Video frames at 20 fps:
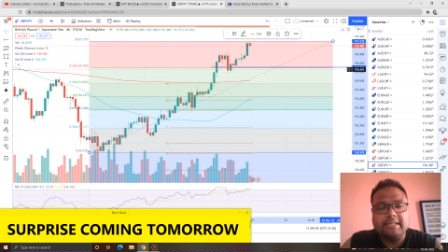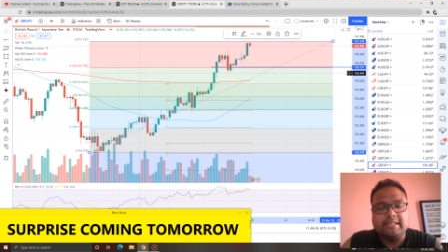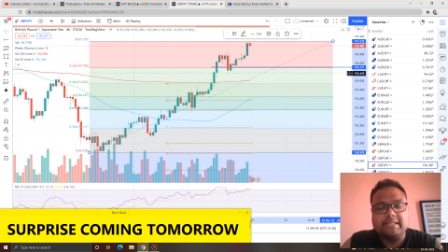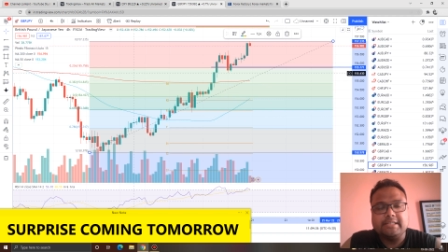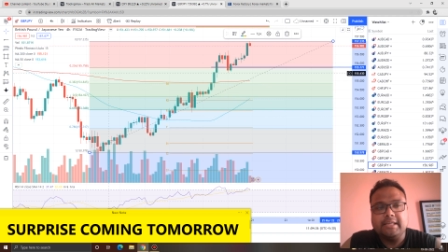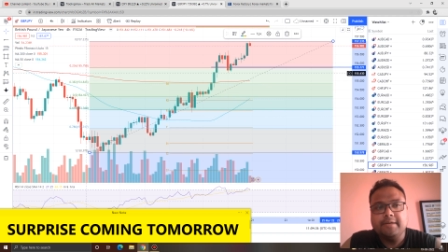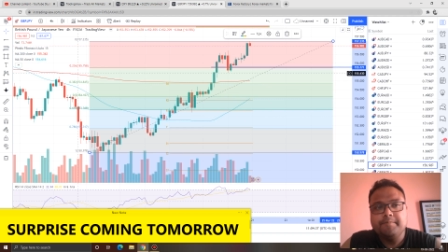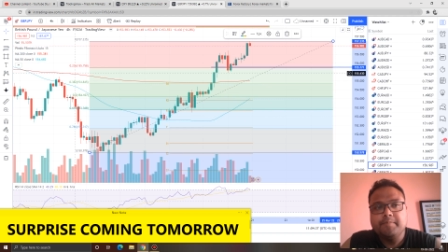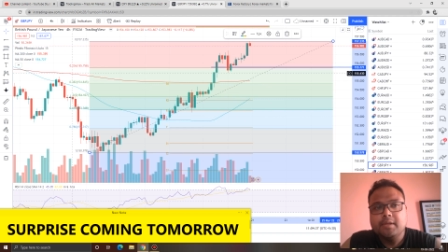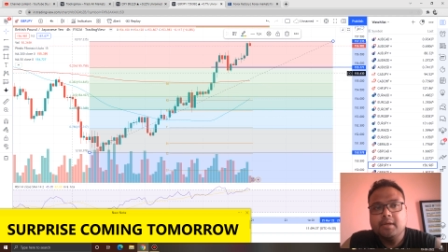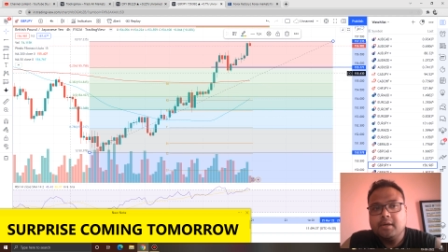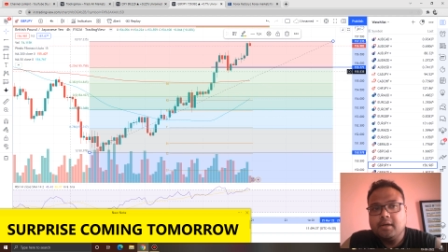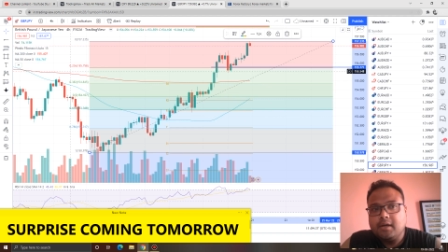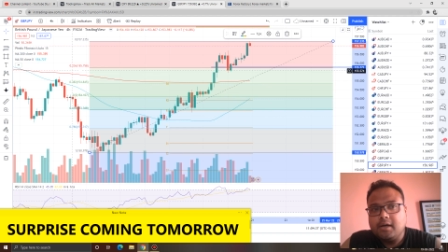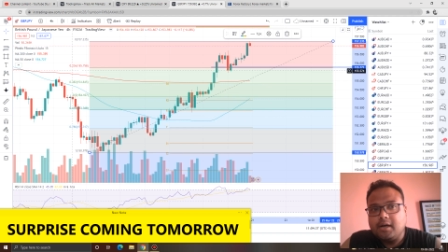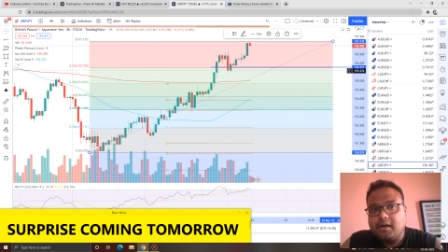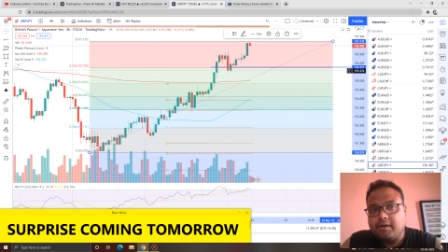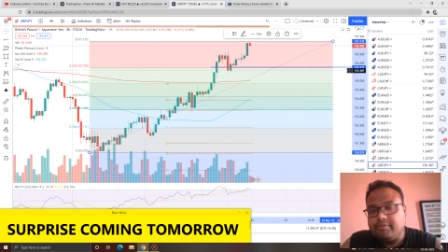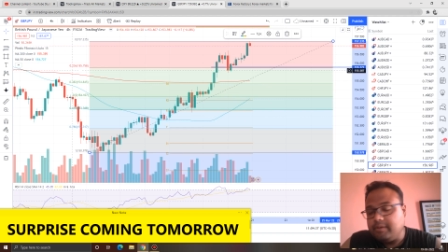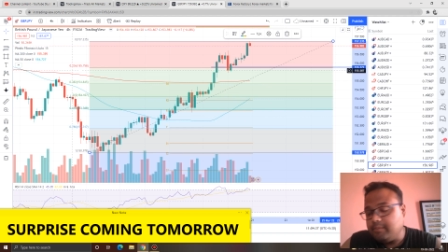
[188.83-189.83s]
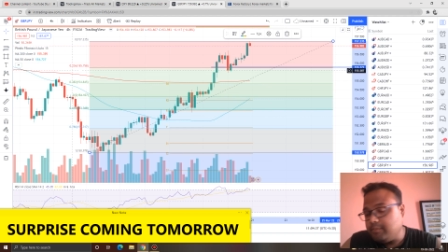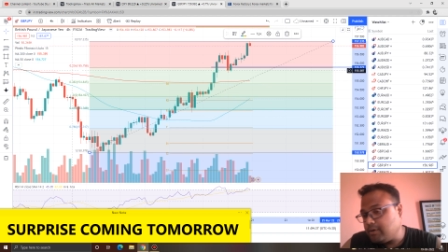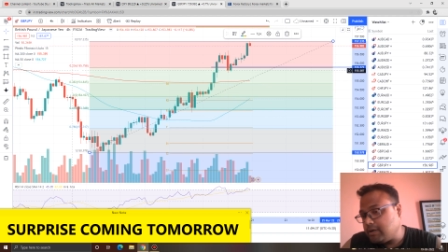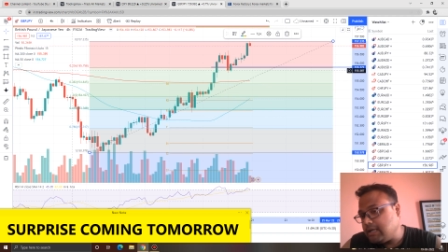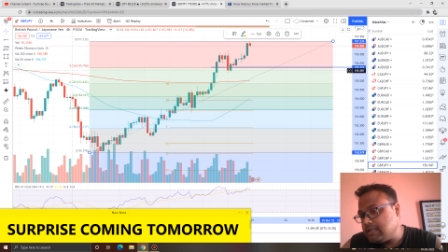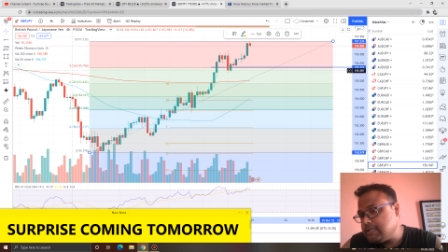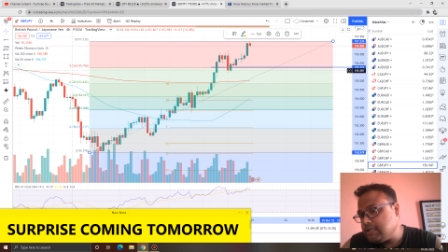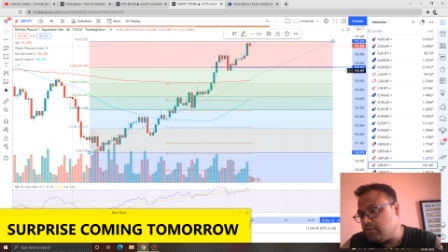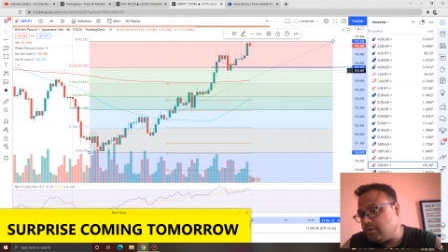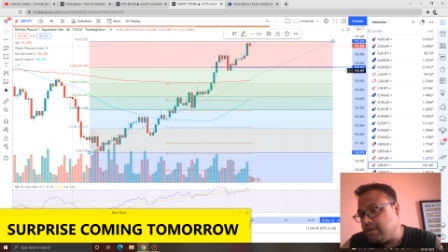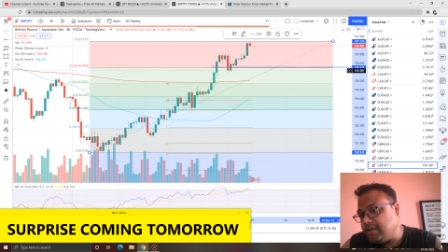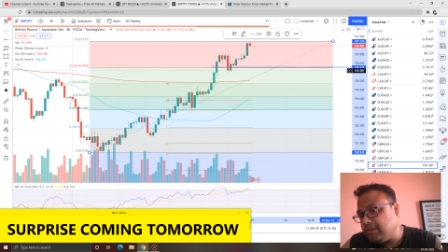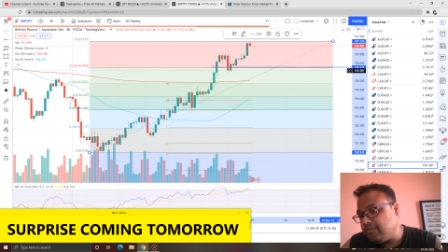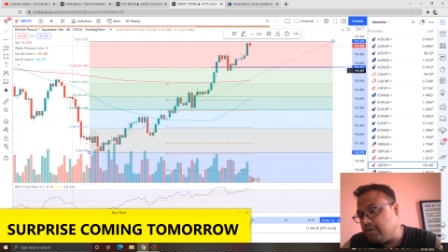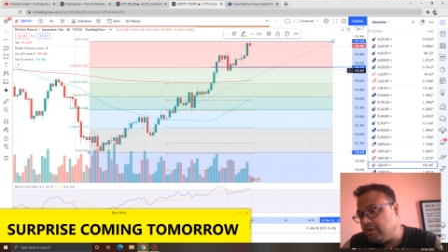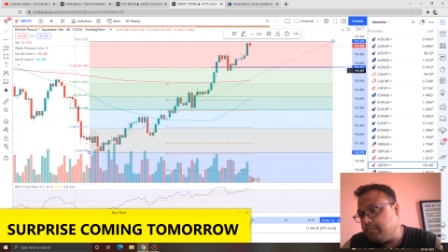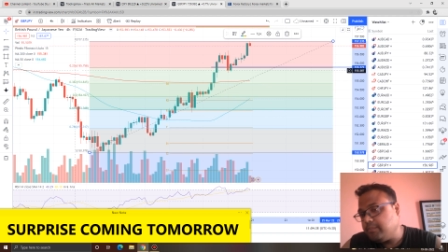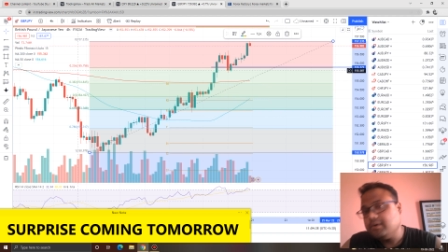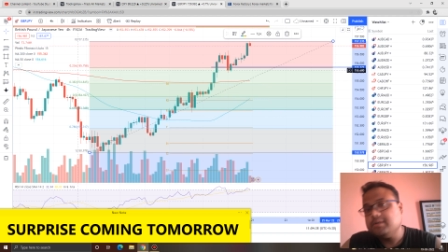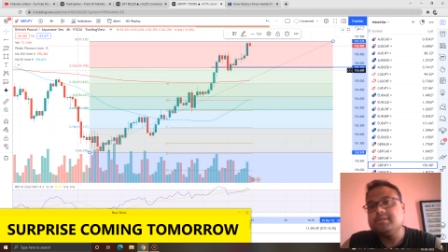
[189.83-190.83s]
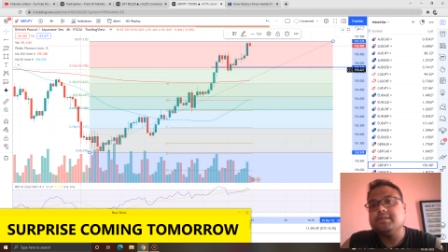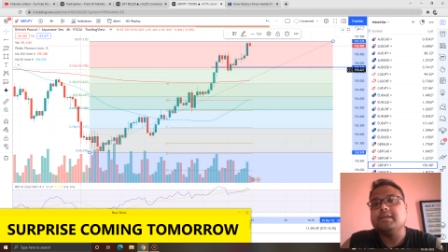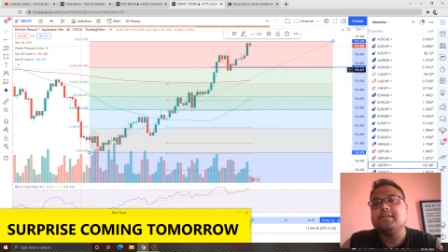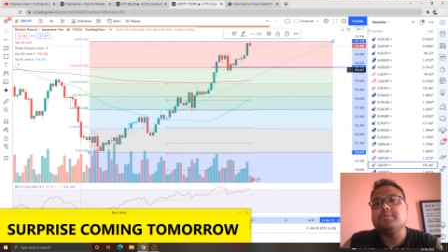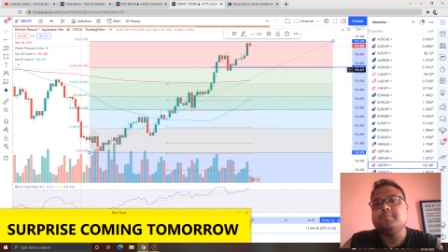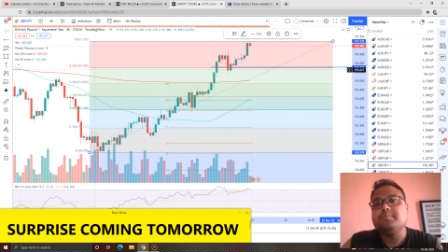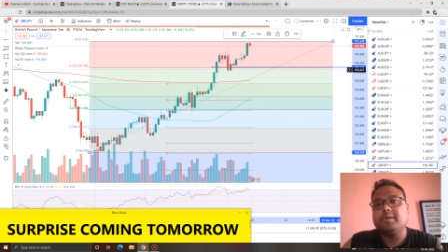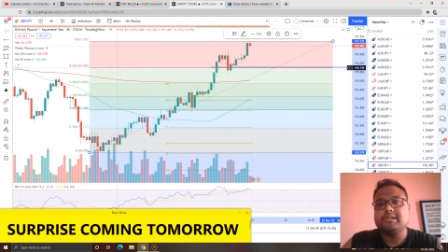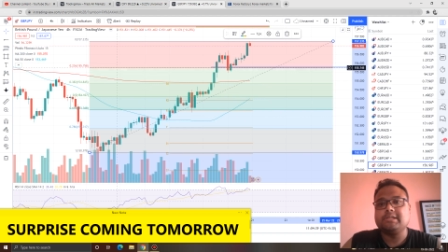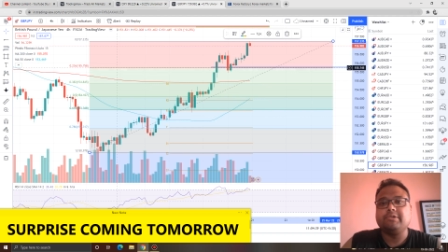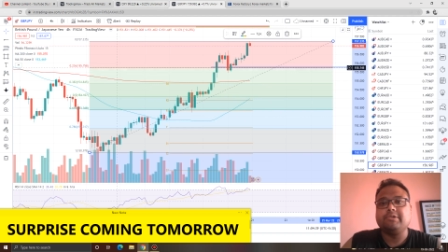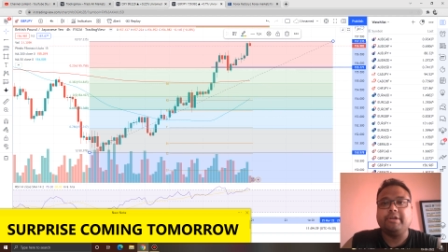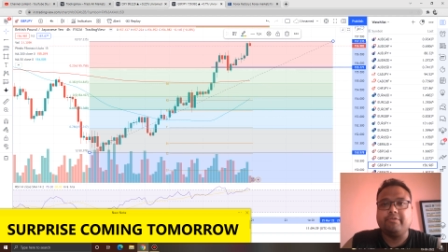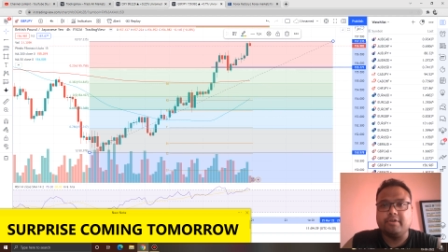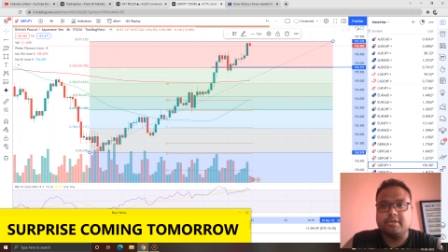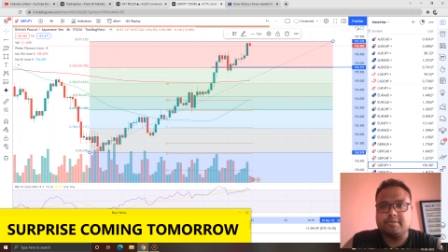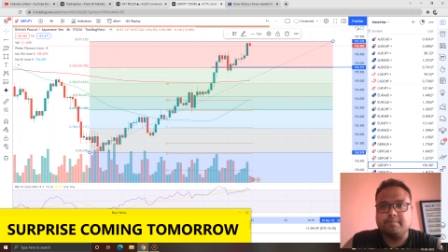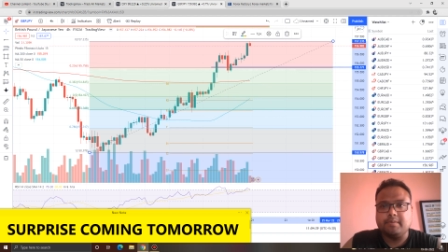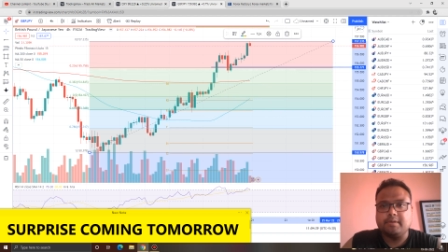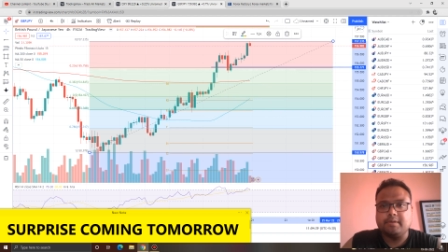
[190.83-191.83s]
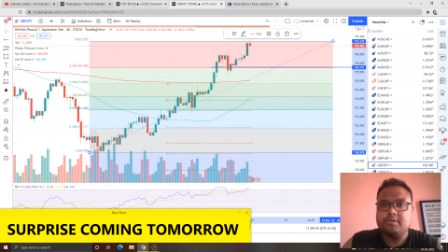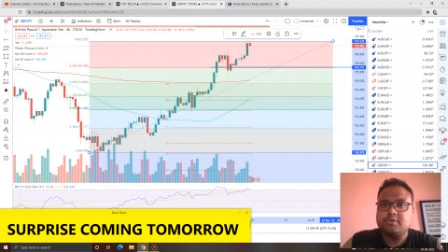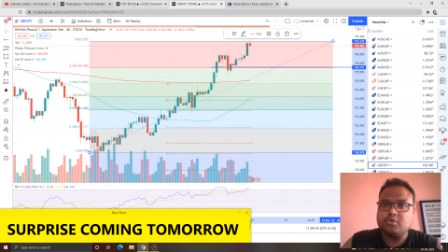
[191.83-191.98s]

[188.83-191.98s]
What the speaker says: is the Fibonacci 23.6% retracement.